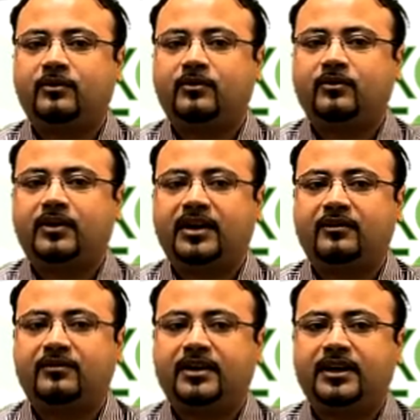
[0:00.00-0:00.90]
who
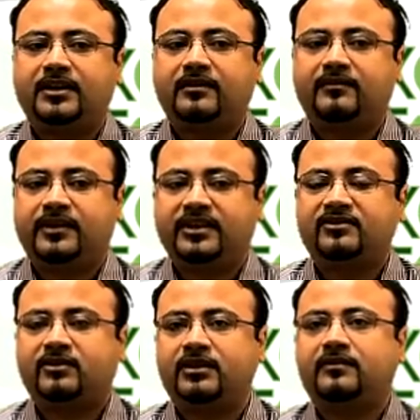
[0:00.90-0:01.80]
have had a very
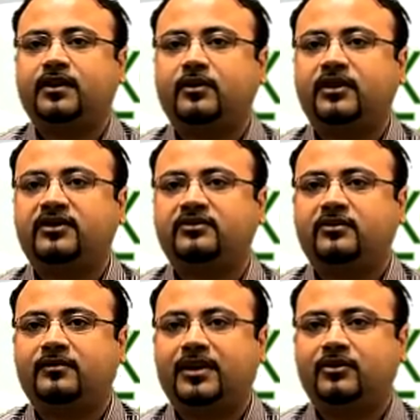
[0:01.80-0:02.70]
solid foundation
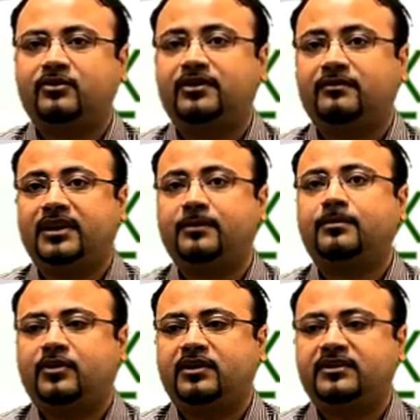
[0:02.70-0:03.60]
of how to develop
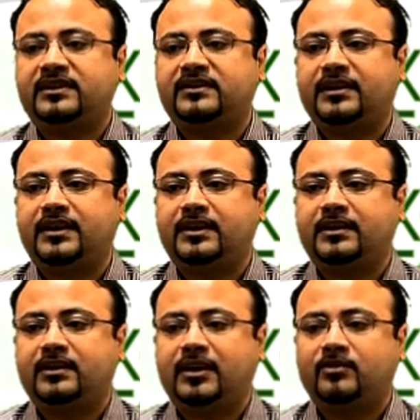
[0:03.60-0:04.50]
projects
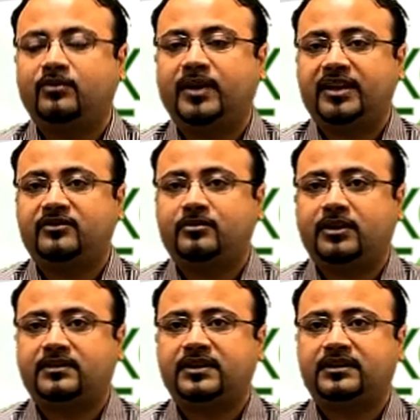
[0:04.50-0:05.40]
and how to manage
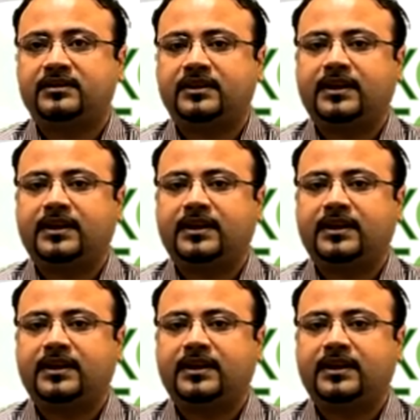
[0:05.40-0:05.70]
projects.